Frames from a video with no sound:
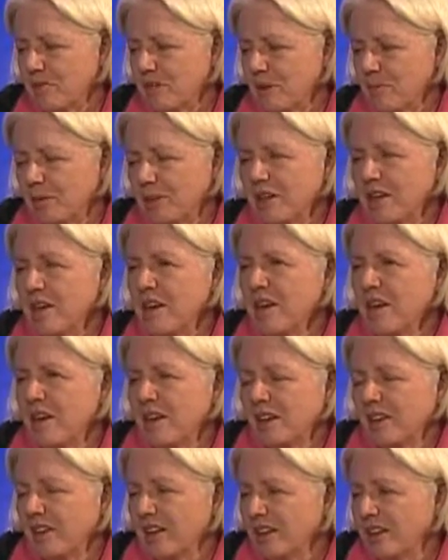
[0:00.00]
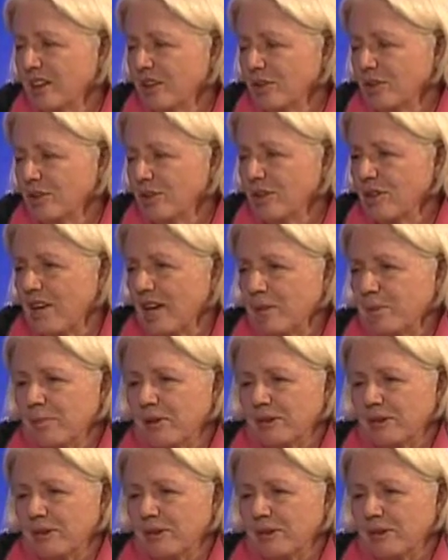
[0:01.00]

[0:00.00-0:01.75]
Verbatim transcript: something, then he'll do that.